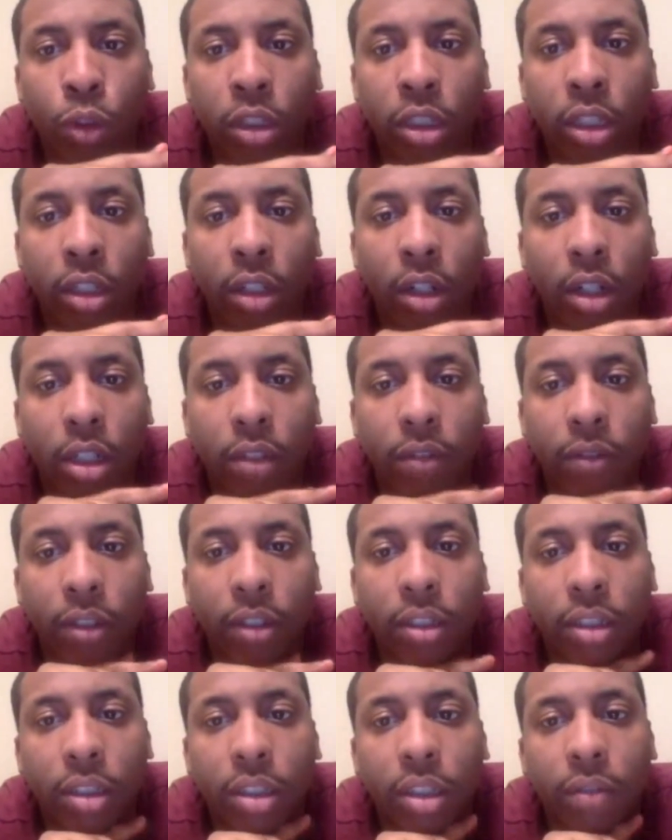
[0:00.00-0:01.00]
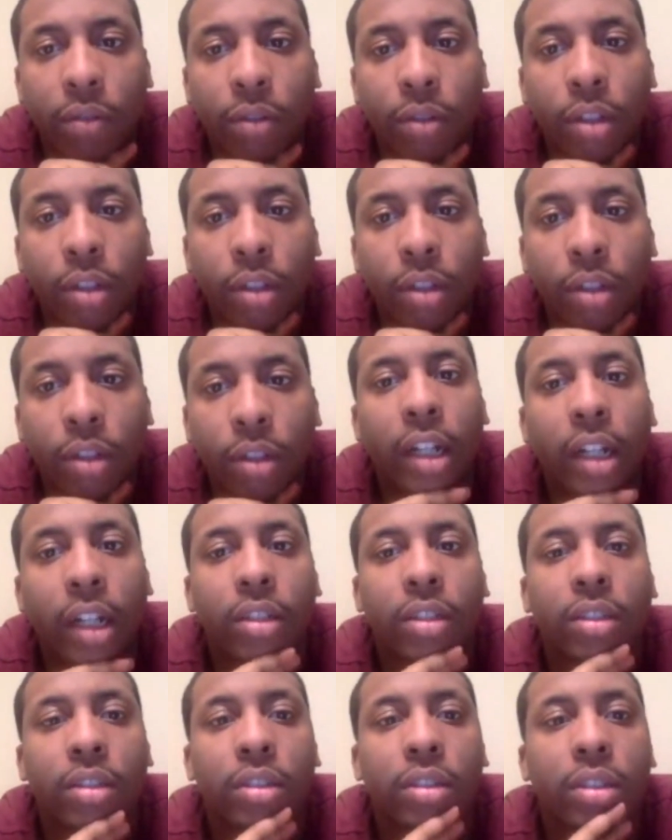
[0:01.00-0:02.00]
Seahawks versus the
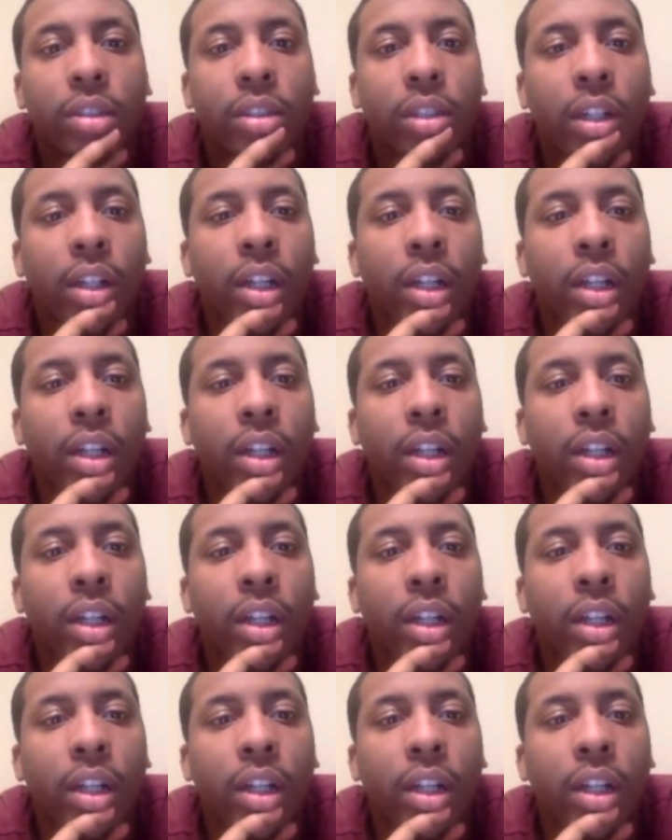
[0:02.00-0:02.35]
49ers.